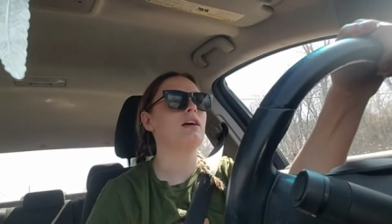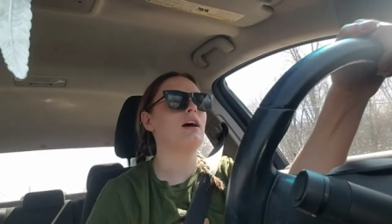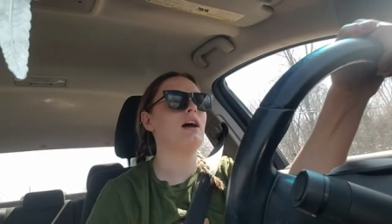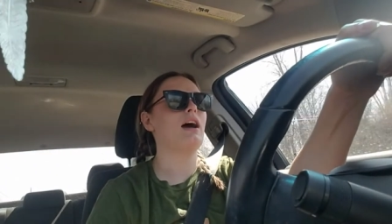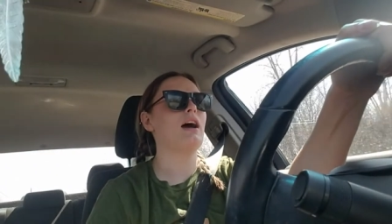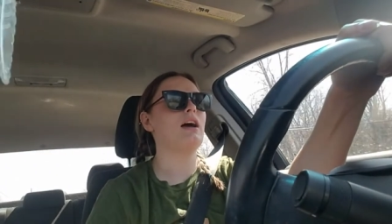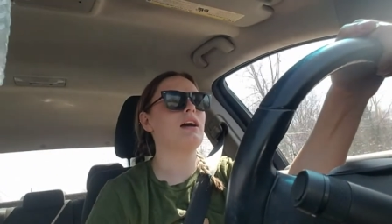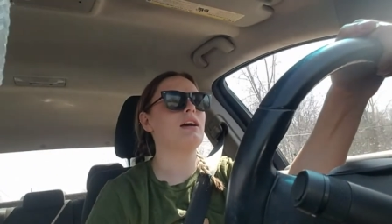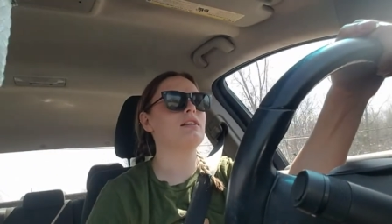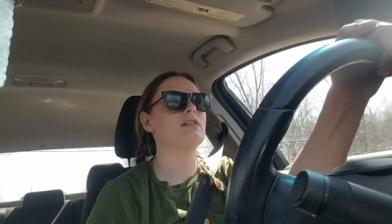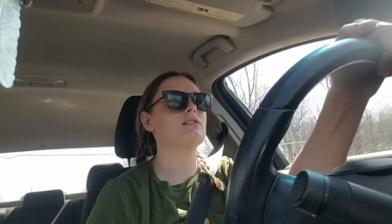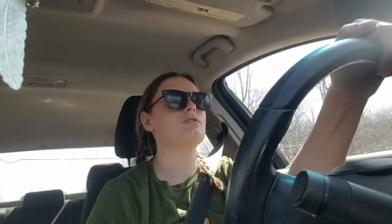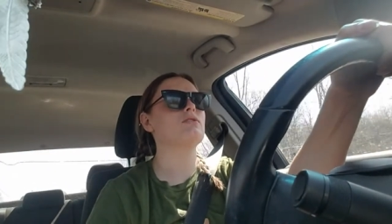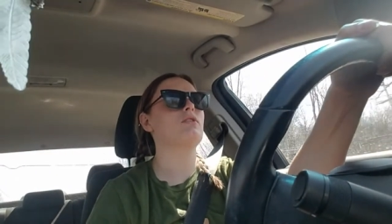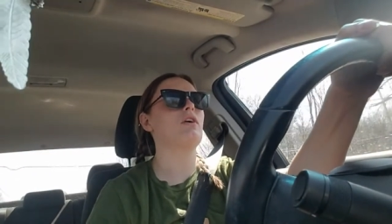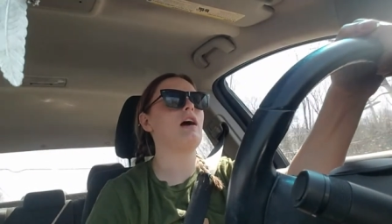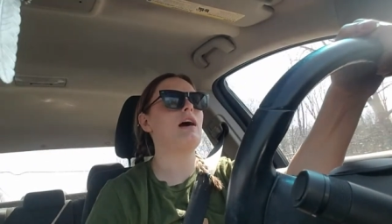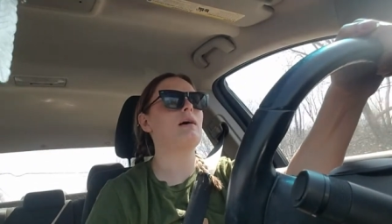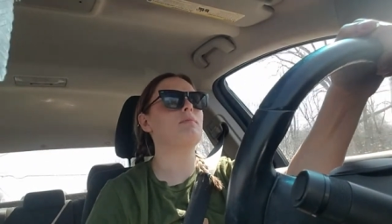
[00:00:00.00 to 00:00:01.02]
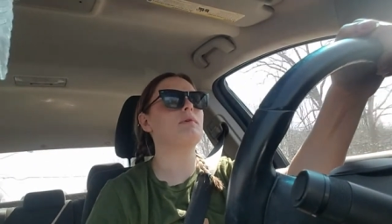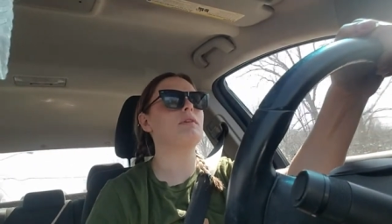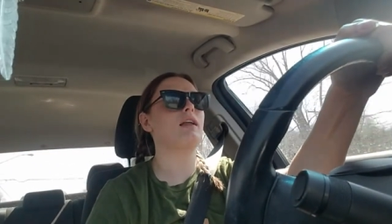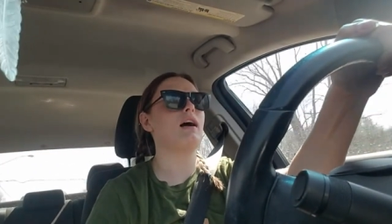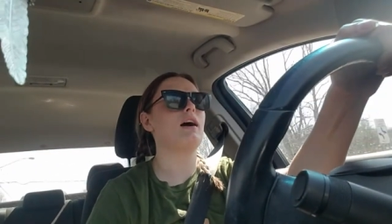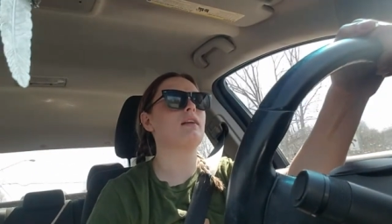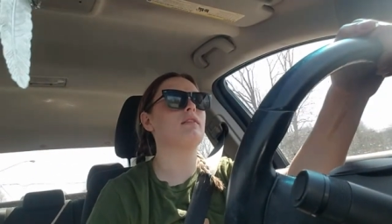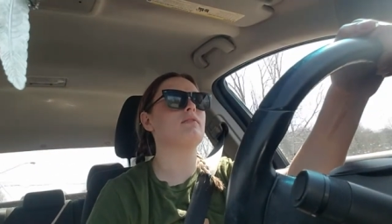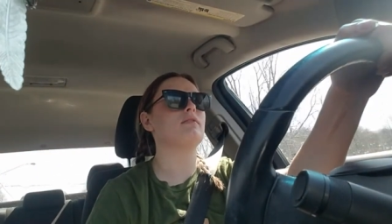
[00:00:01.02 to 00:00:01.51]
I had to scrap a
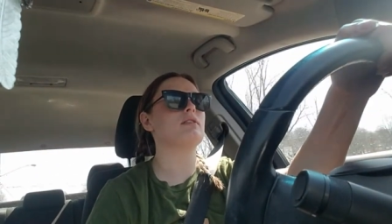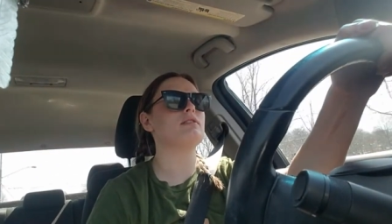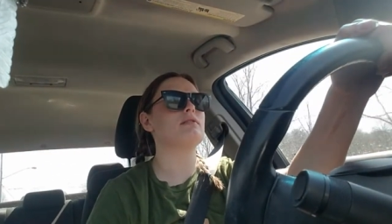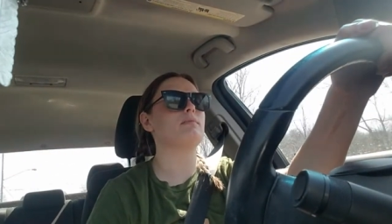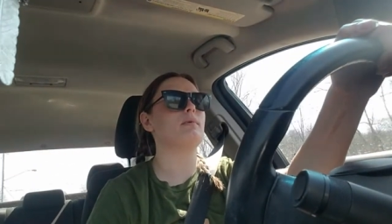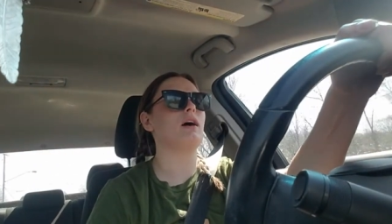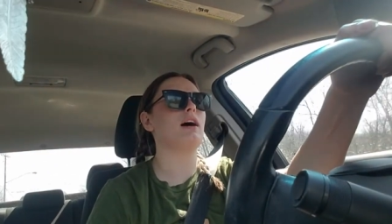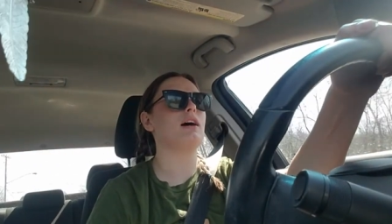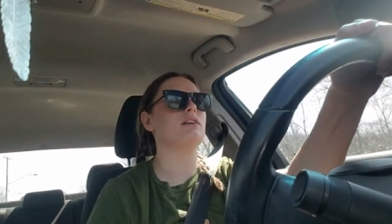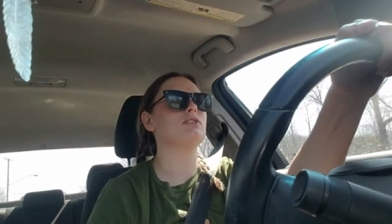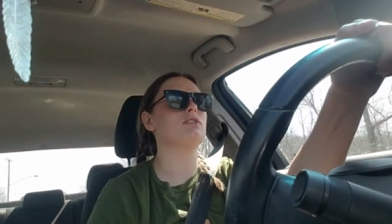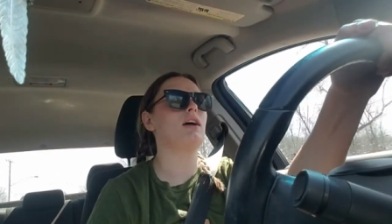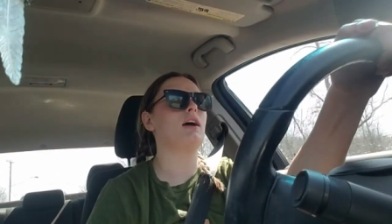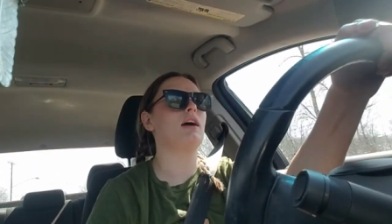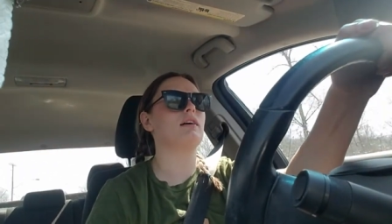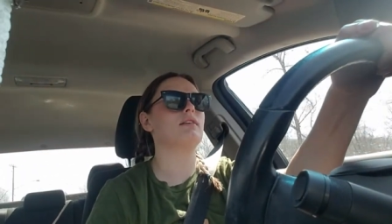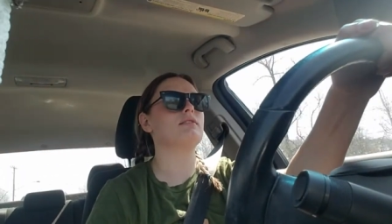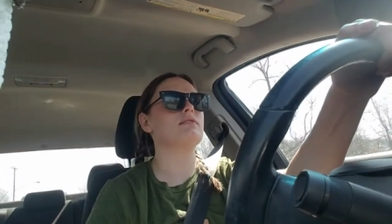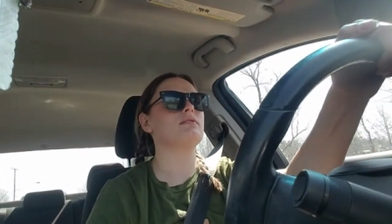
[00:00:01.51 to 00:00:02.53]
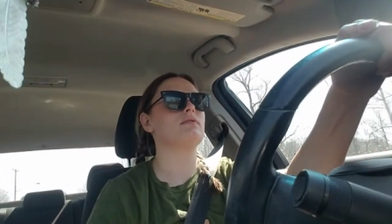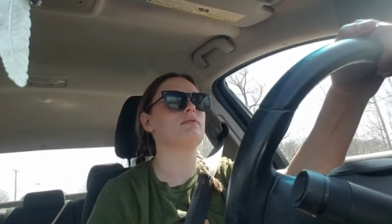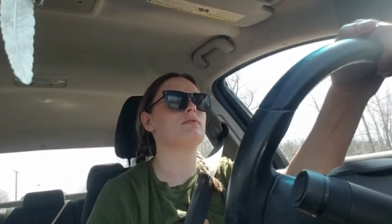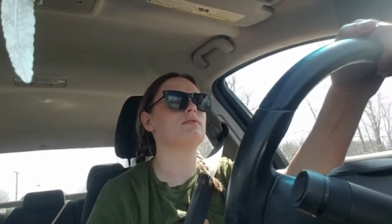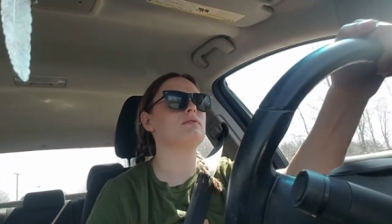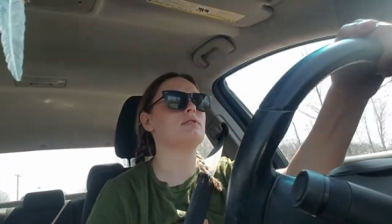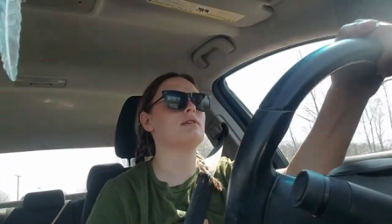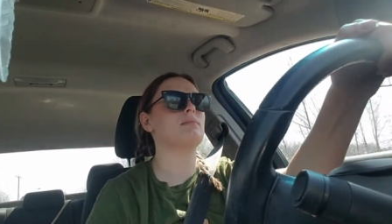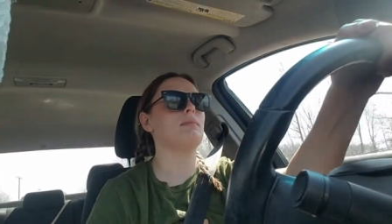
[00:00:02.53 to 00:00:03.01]
lot of this project
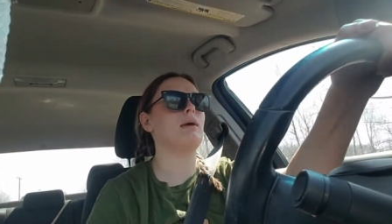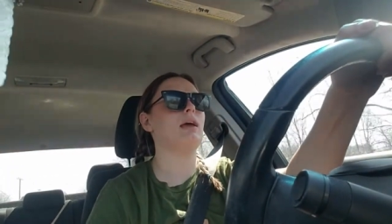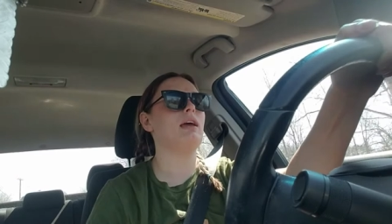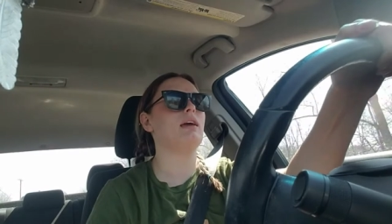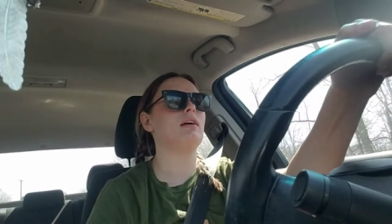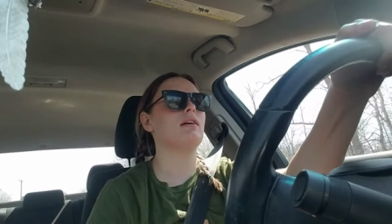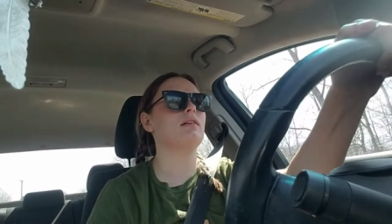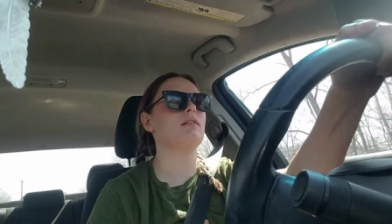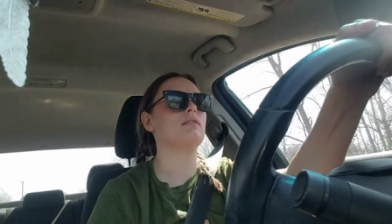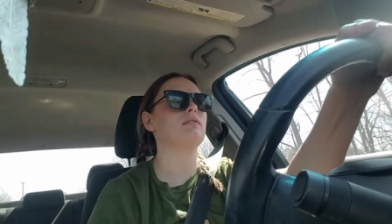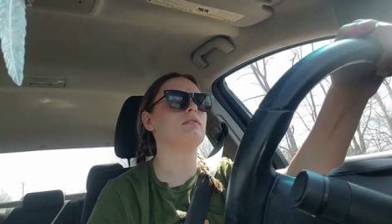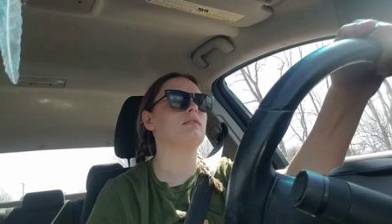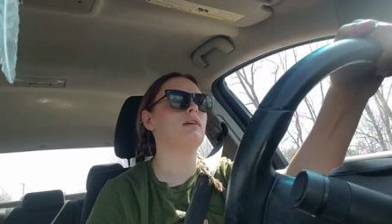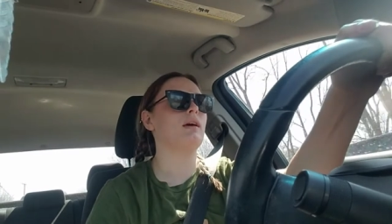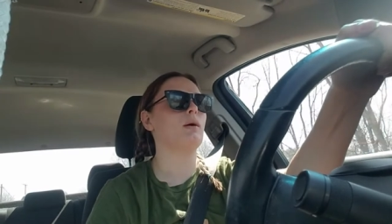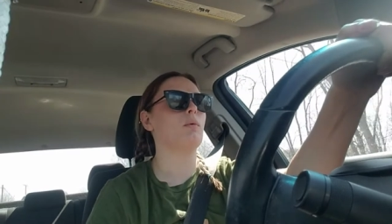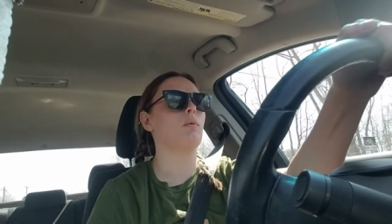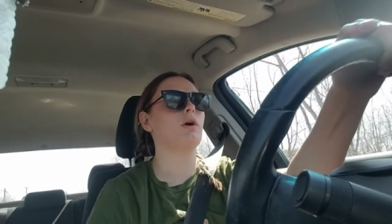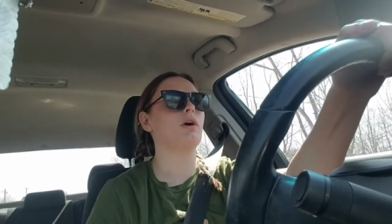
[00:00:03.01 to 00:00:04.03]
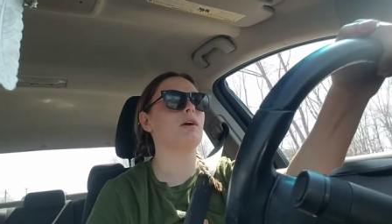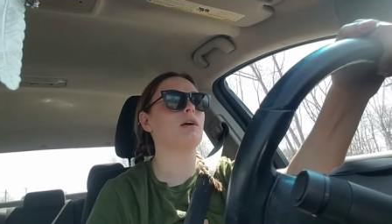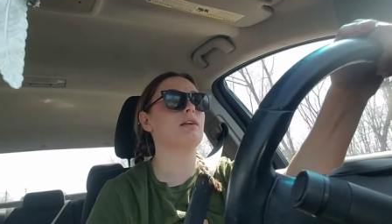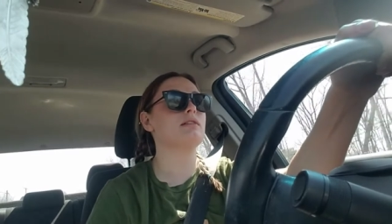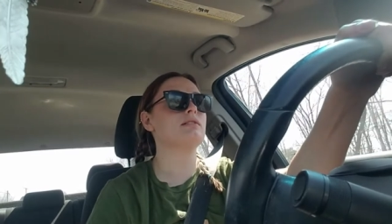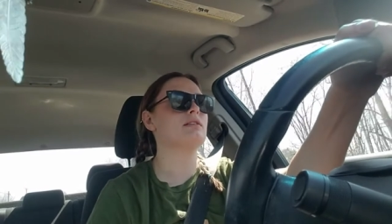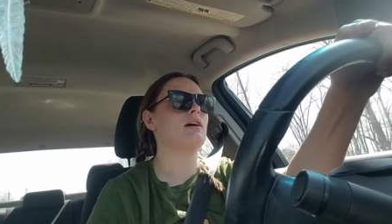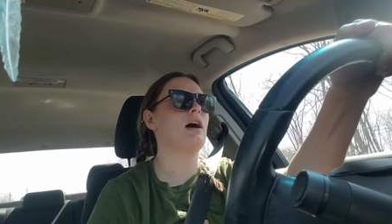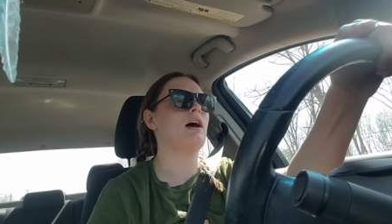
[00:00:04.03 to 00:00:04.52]
to make it work in
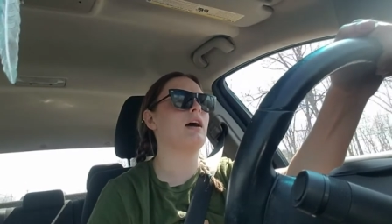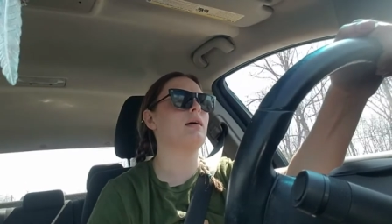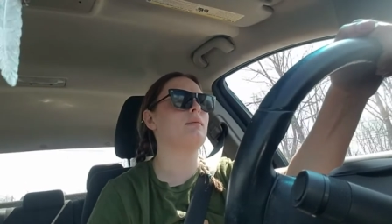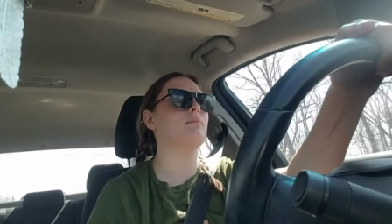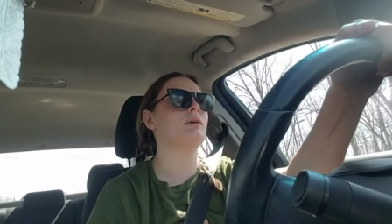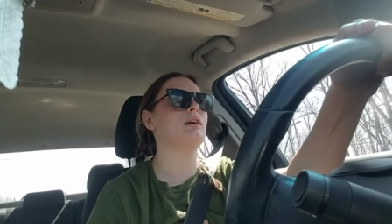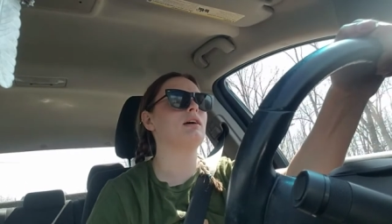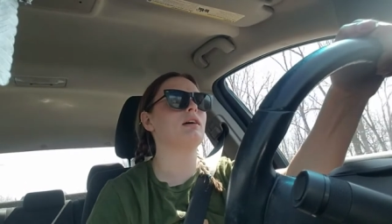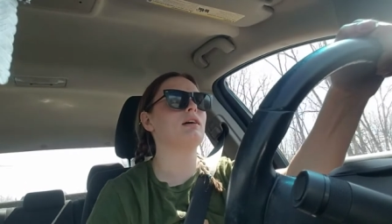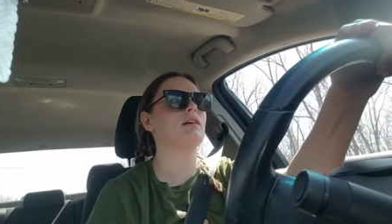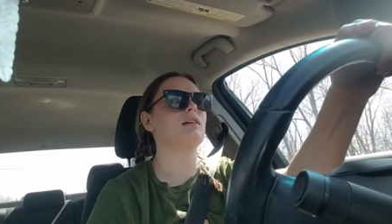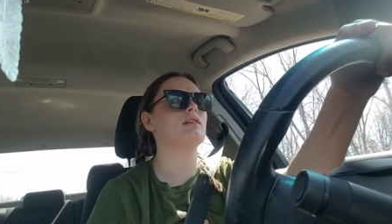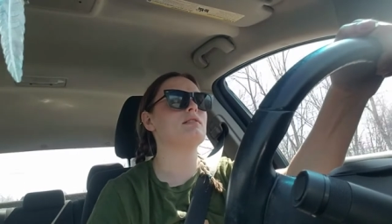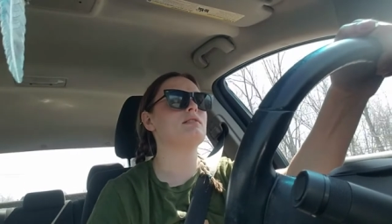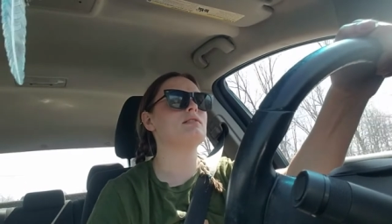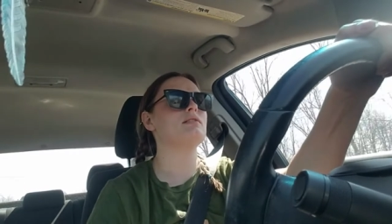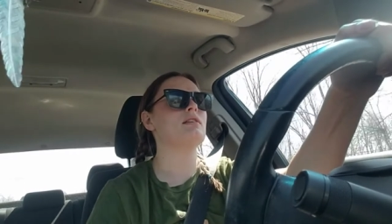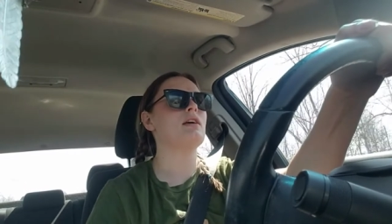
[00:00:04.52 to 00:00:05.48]
time because